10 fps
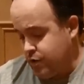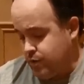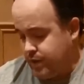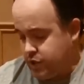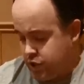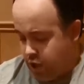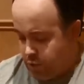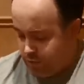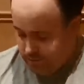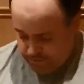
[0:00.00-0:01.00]
are in the
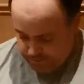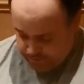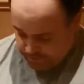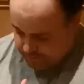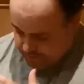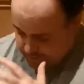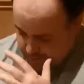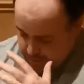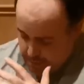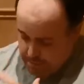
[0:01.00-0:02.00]
show
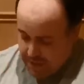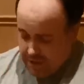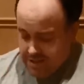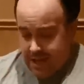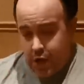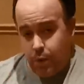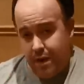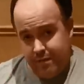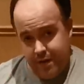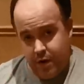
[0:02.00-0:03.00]
because they're
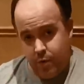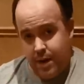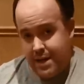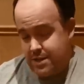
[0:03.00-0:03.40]
quite far away.